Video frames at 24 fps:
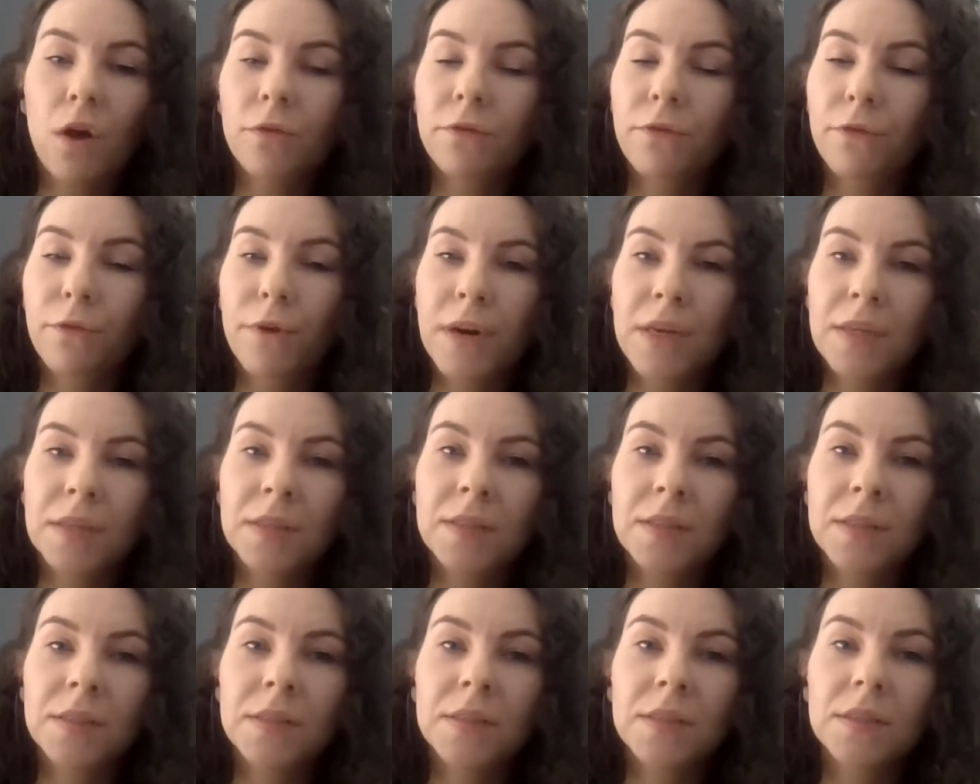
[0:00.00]

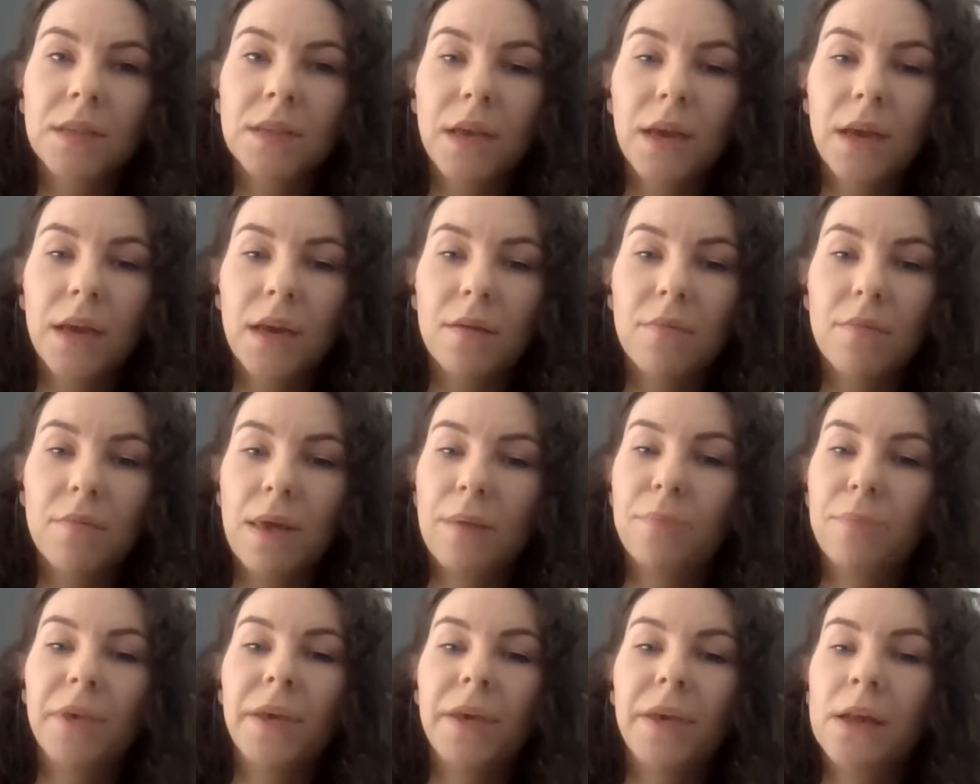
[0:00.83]
congresses, and
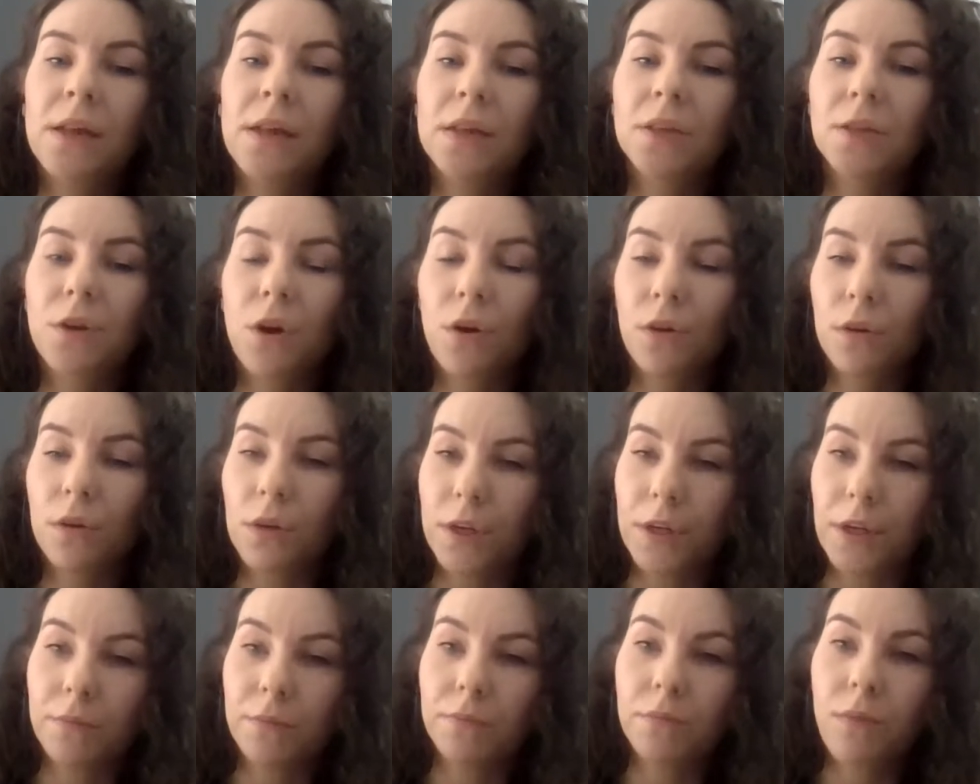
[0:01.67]
conferences may be
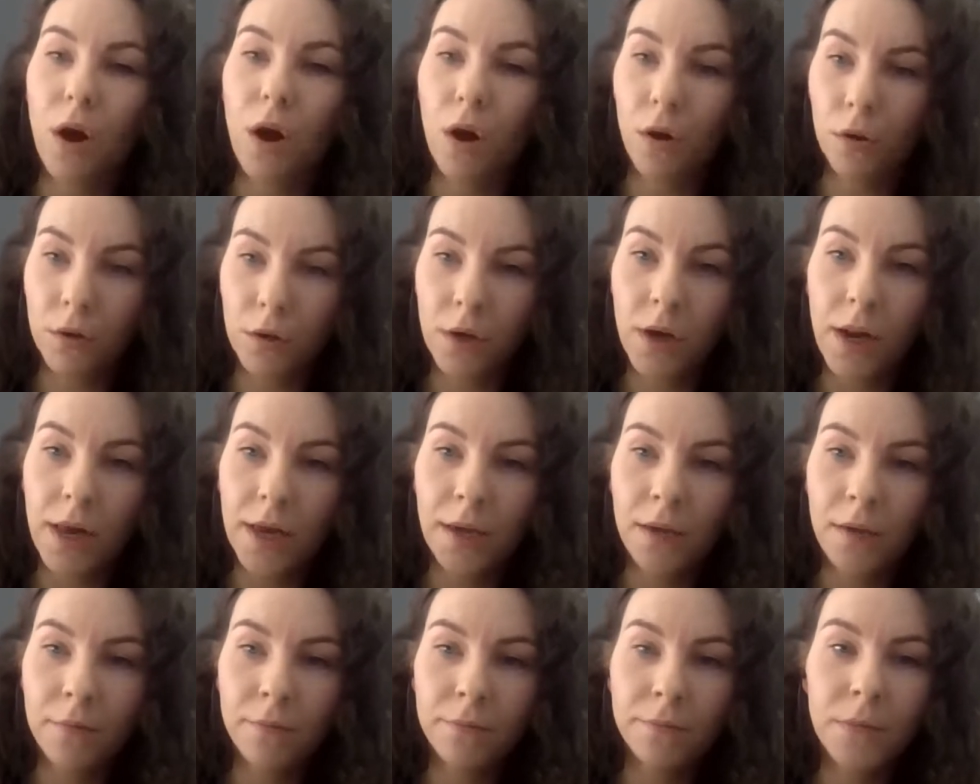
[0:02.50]
held only
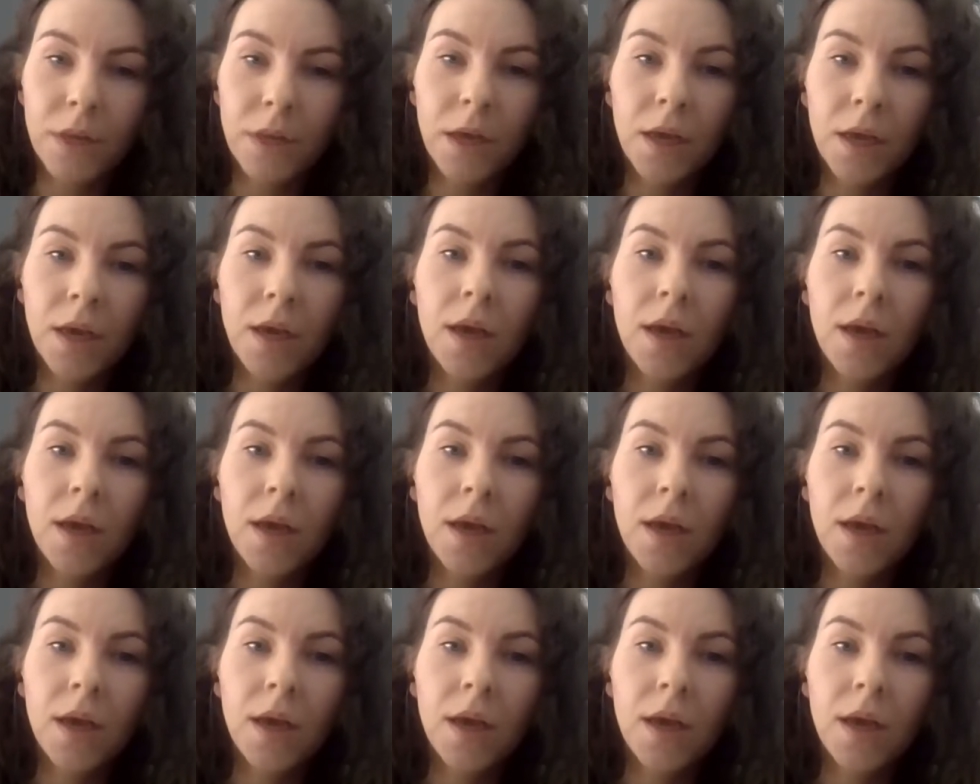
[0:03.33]
online.